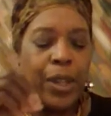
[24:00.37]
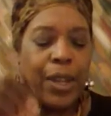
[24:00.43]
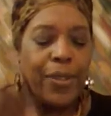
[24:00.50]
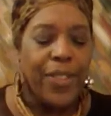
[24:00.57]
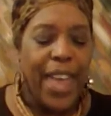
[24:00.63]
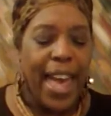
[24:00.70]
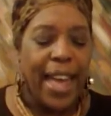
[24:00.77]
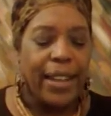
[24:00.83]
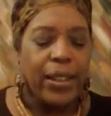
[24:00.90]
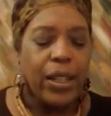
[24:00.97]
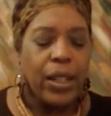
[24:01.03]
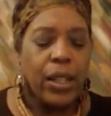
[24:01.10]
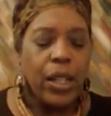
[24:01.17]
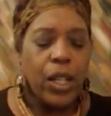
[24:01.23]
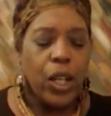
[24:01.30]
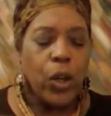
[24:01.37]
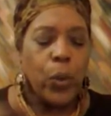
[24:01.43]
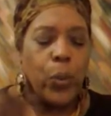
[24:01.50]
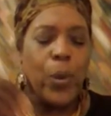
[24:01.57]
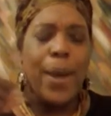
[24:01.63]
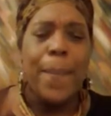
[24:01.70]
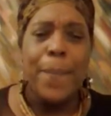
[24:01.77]
that
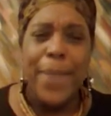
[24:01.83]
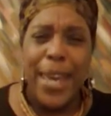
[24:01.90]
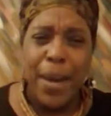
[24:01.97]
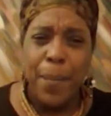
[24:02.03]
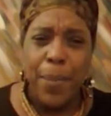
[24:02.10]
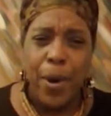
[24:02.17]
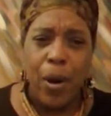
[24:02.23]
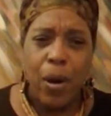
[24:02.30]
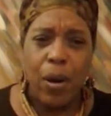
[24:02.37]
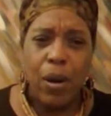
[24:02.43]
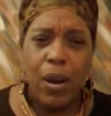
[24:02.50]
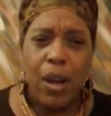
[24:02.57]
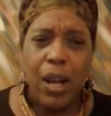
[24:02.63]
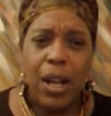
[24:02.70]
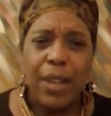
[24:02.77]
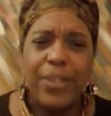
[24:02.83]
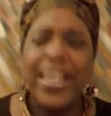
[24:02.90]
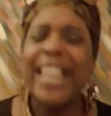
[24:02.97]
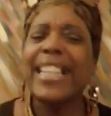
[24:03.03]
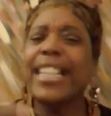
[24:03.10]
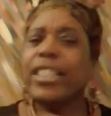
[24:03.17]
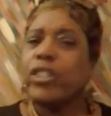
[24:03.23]
remember
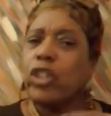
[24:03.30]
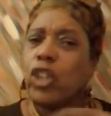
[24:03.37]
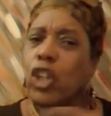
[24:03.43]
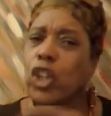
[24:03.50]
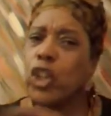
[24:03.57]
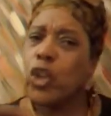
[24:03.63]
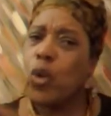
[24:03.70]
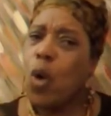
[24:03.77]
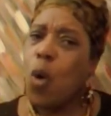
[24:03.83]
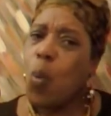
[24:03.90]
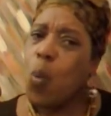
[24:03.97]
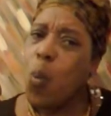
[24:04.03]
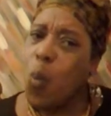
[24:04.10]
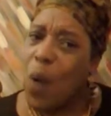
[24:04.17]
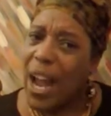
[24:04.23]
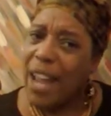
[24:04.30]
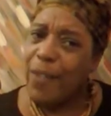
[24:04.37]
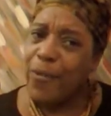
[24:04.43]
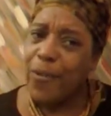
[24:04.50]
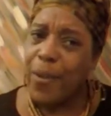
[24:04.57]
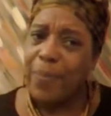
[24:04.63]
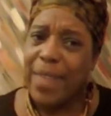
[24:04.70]
that he took you
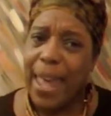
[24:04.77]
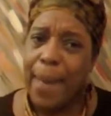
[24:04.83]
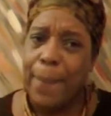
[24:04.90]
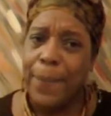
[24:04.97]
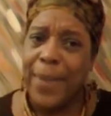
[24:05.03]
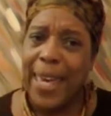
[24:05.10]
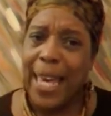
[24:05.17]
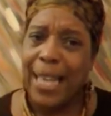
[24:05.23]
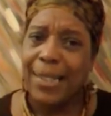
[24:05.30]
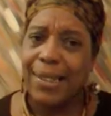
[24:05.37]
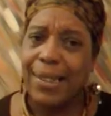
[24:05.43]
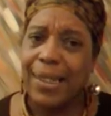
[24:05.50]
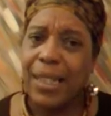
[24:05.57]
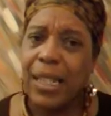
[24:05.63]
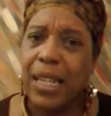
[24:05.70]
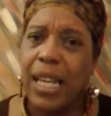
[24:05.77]
away from that mess.